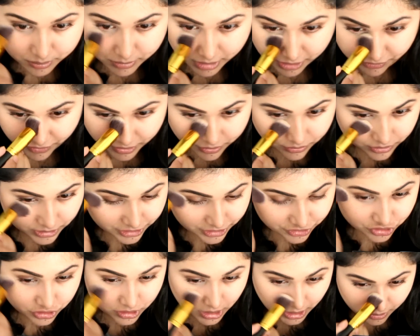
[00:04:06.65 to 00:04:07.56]
My
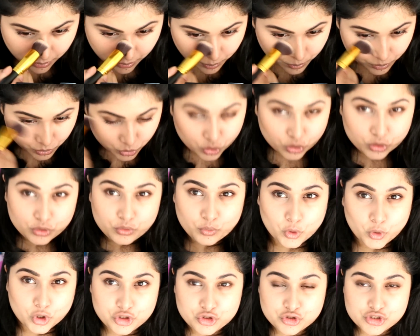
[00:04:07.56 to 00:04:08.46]
foundation I don't
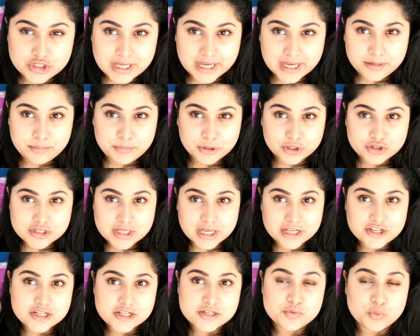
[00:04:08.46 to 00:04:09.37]
want to set because
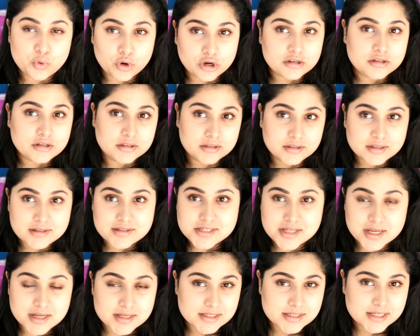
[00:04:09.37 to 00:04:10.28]
I just want
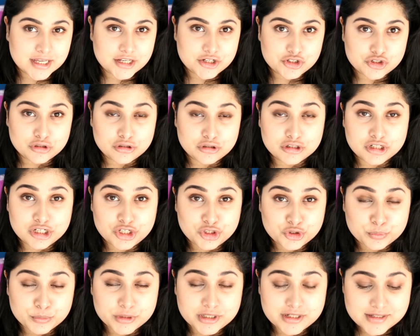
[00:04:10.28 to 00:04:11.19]
this skin to look
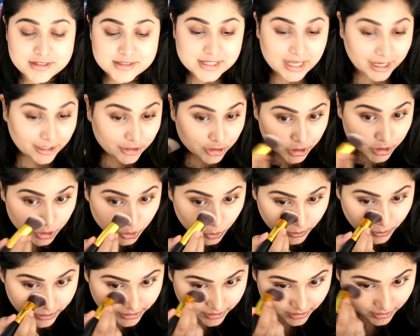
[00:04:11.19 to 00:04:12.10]
luminous and
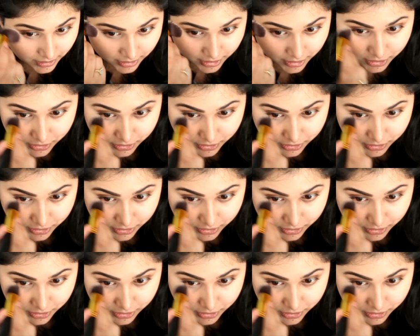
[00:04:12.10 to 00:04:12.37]
glowy.